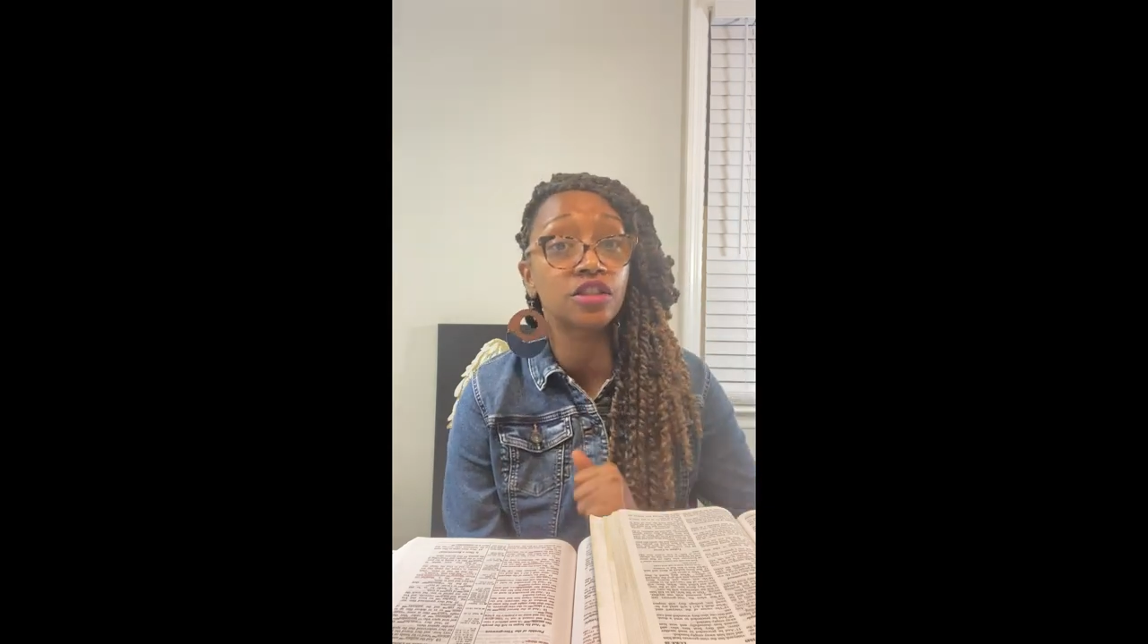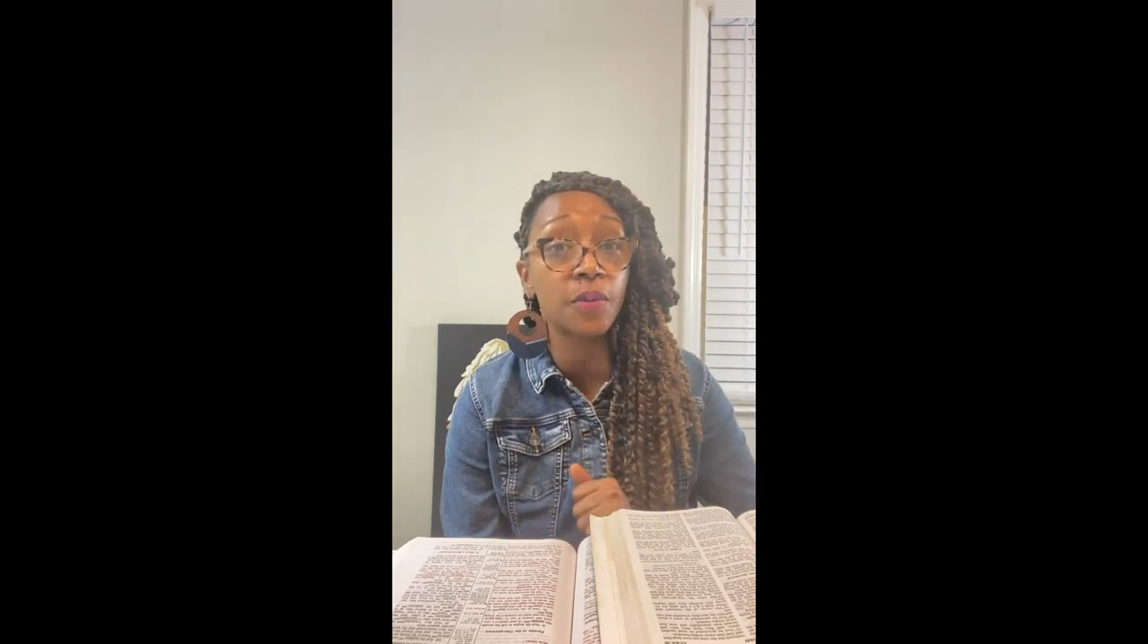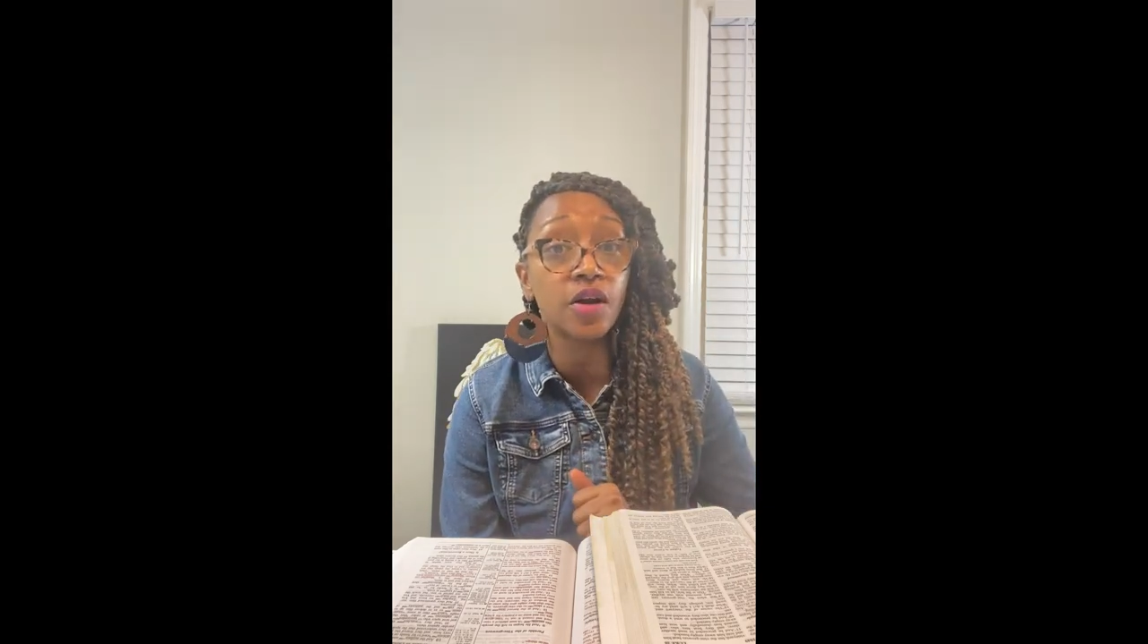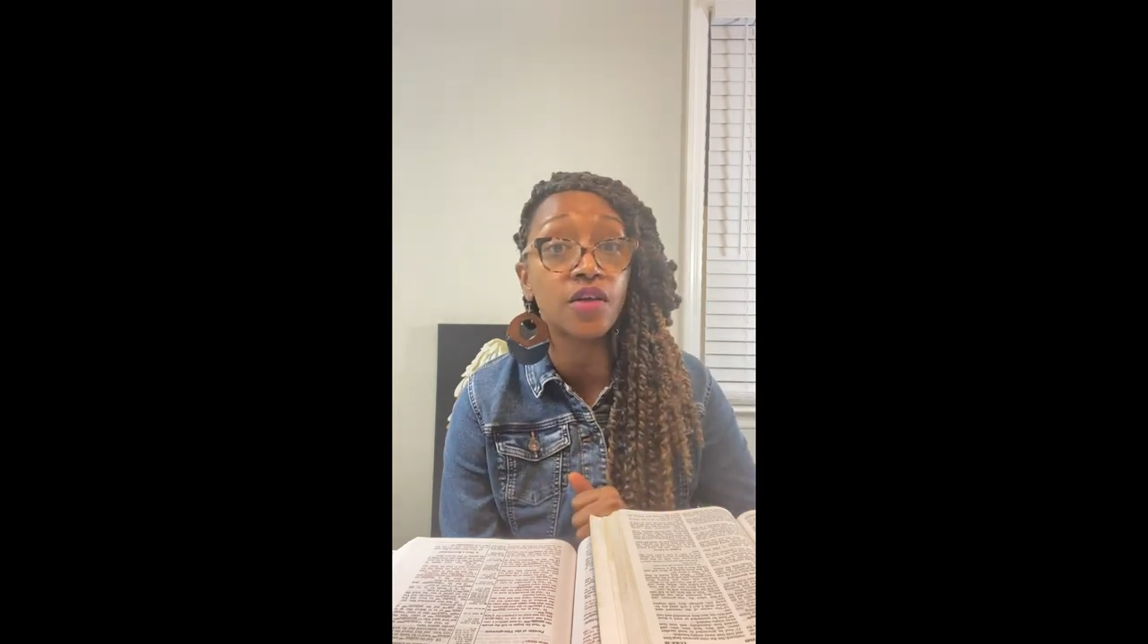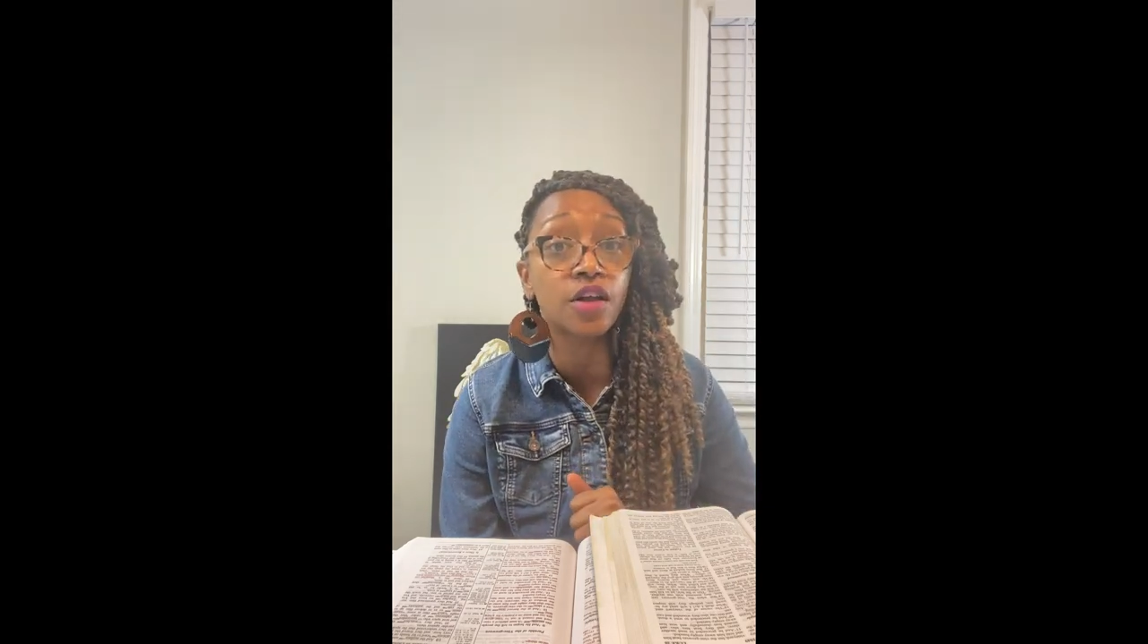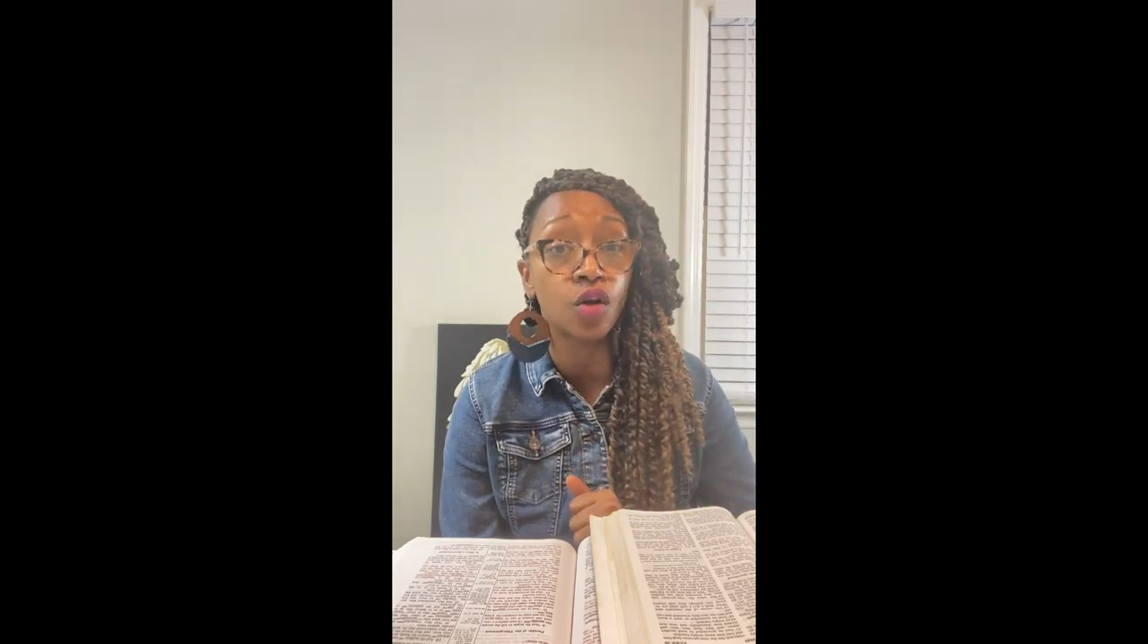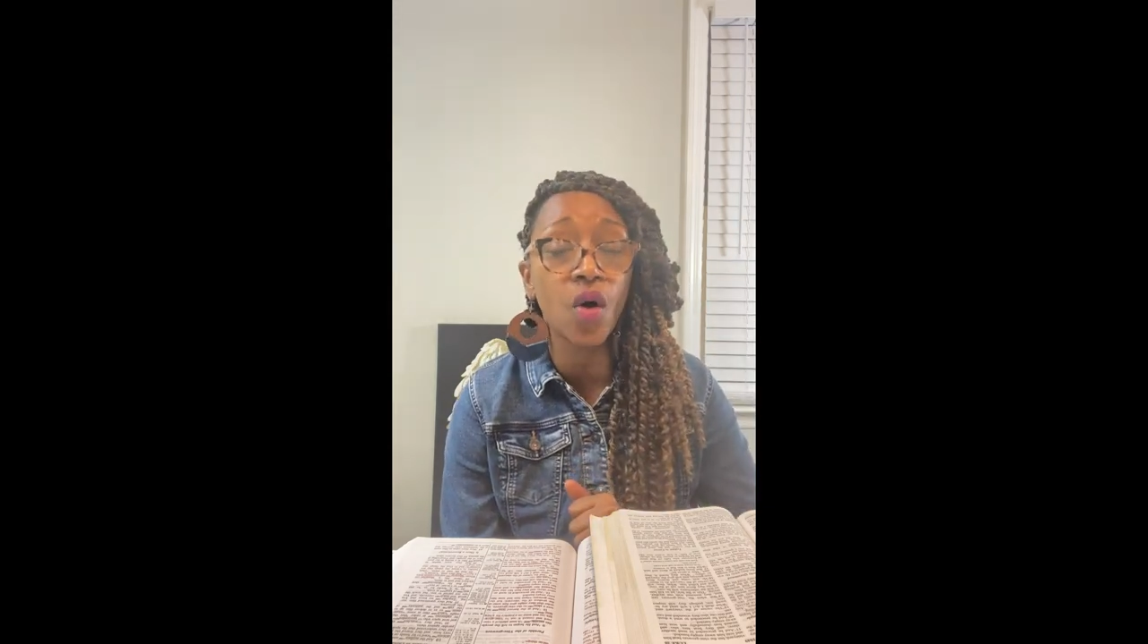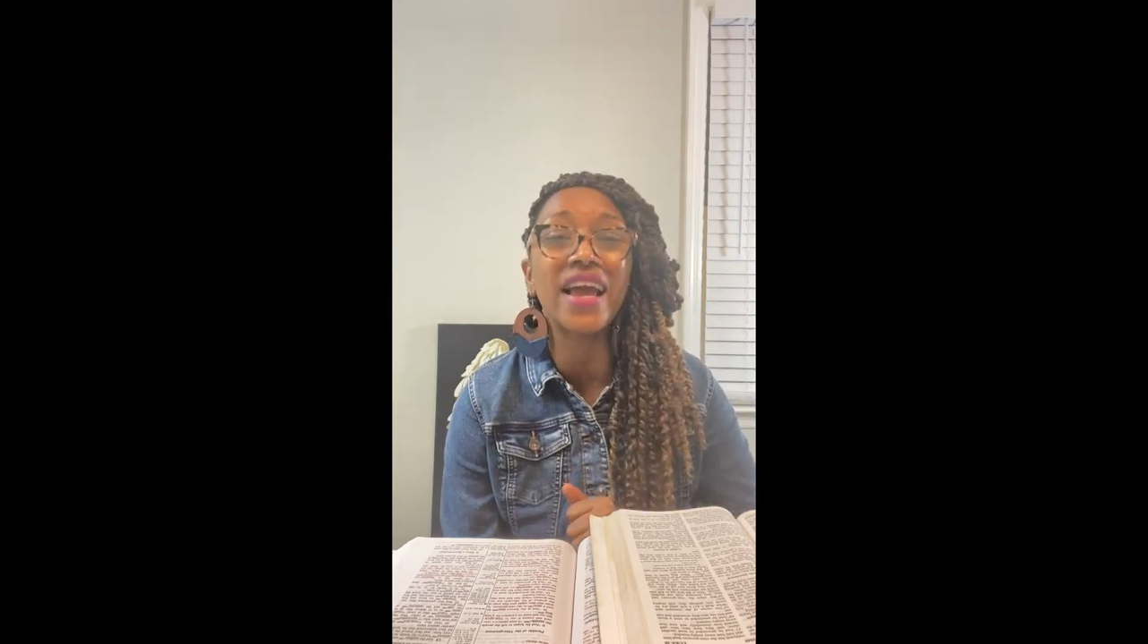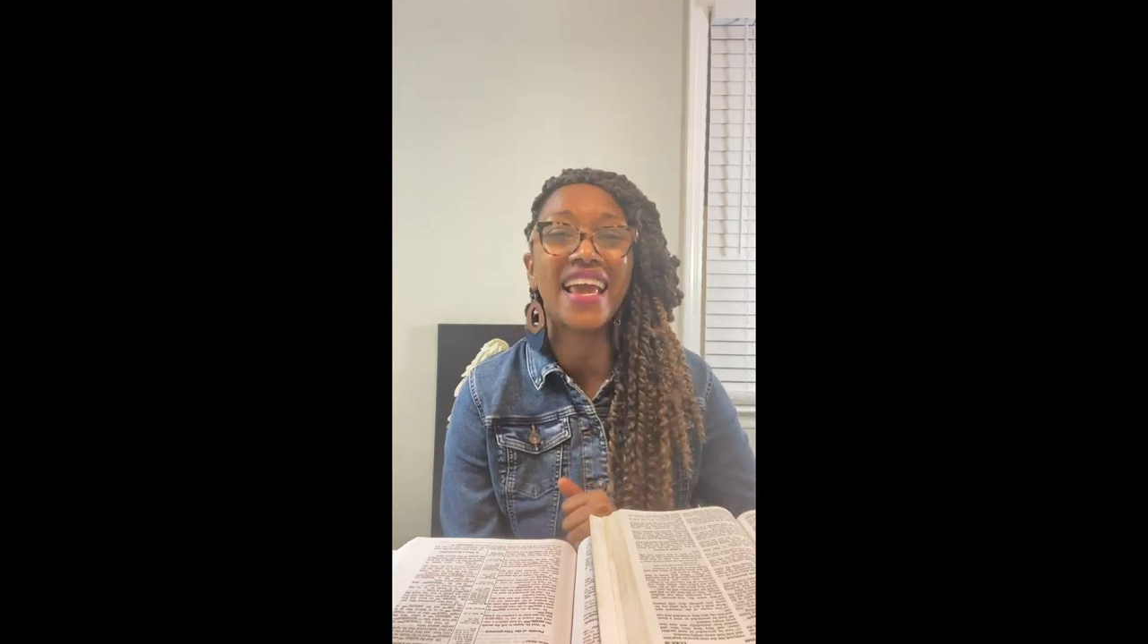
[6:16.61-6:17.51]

Spirit of the Lord